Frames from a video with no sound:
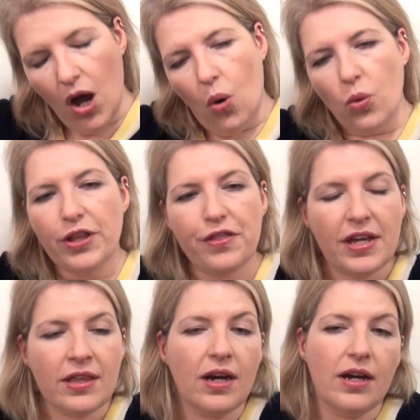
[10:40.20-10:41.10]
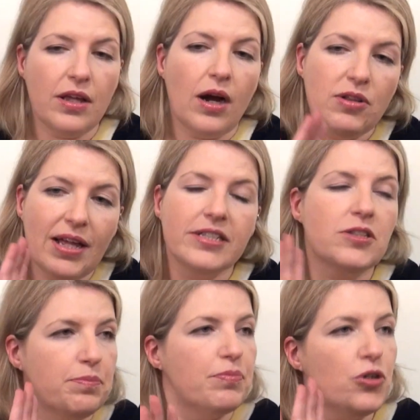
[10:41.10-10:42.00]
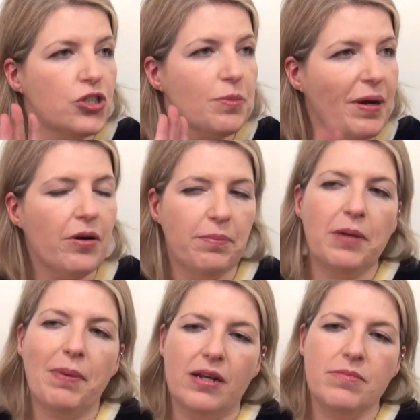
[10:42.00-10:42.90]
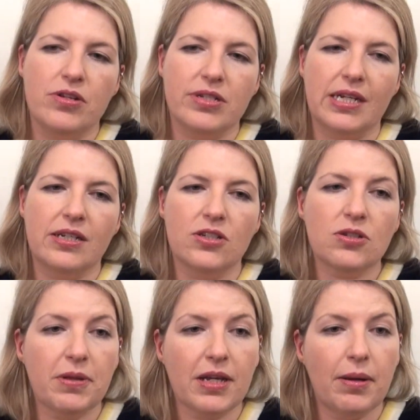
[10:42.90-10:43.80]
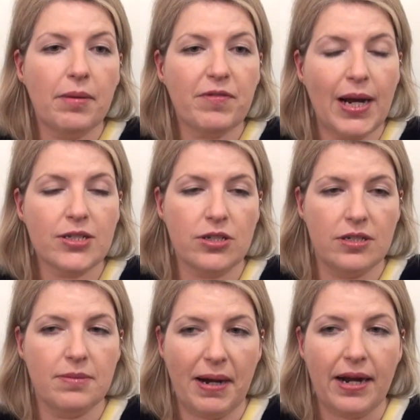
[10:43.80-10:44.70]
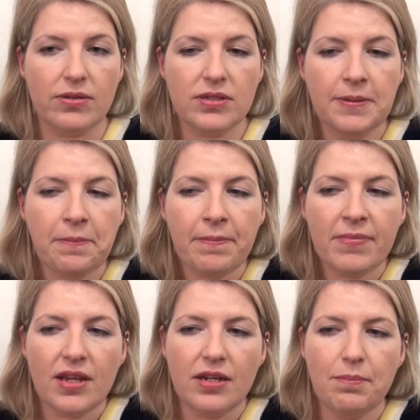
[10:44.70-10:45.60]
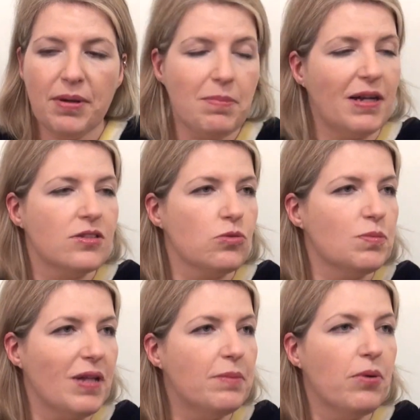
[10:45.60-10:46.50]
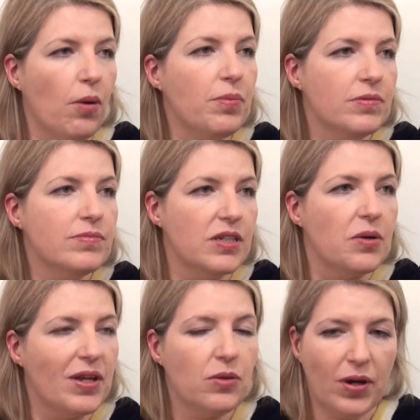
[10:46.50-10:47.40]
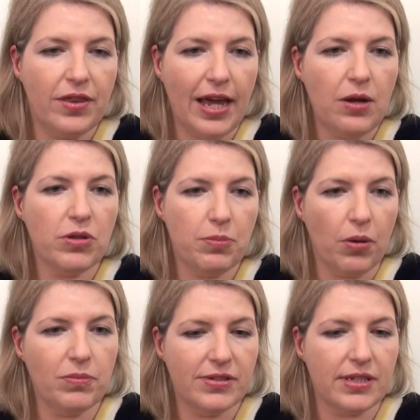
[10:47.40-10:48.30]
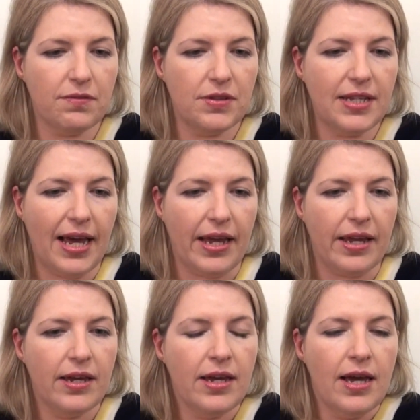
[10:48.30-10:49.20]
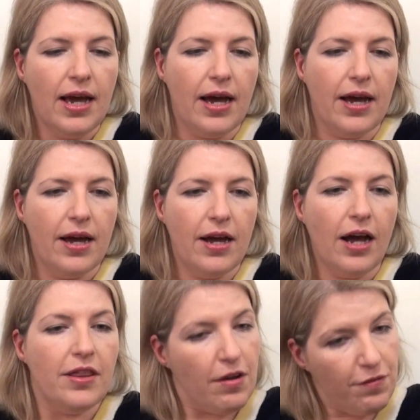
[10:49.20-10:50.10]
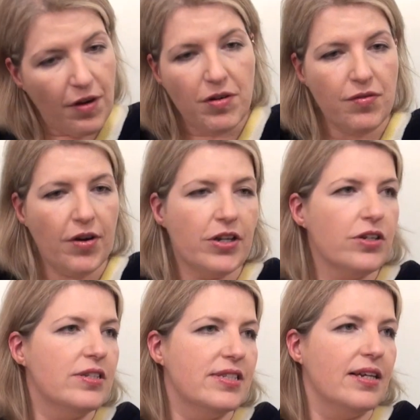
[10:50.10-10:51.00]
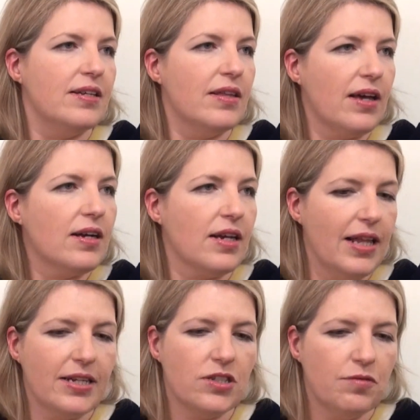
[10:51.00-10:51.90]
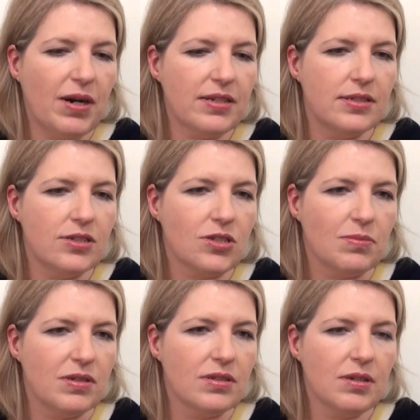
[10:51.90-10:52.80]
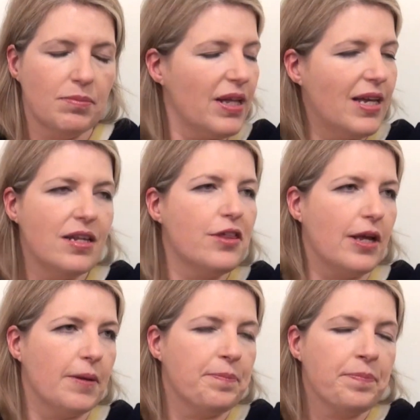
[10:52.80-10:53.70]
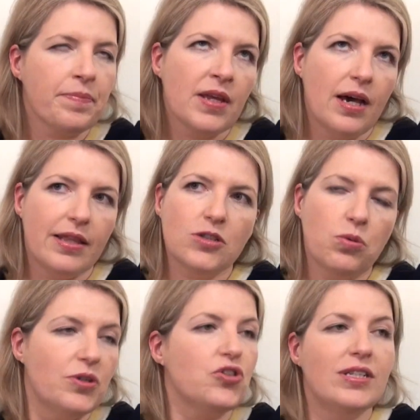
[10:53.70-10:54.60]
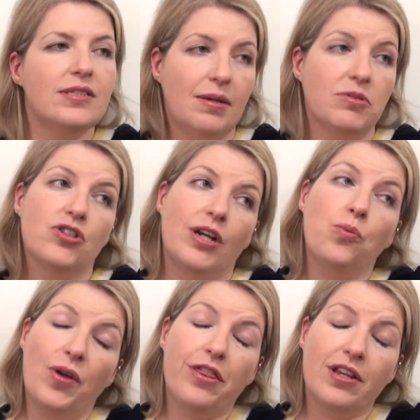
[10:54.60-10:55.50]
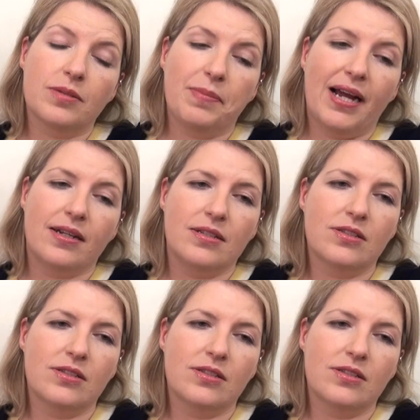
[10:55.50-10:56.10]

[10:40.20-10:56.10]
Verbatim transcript: Well, the thing that I, I like to push about big band music is something I am passionate about. Big bands always play pop, you know, when, when they were the pop music of the day, uh, and they're very, very good at it. That collection of brass instruments can play anything. And that's what we try to demonstrate with this band.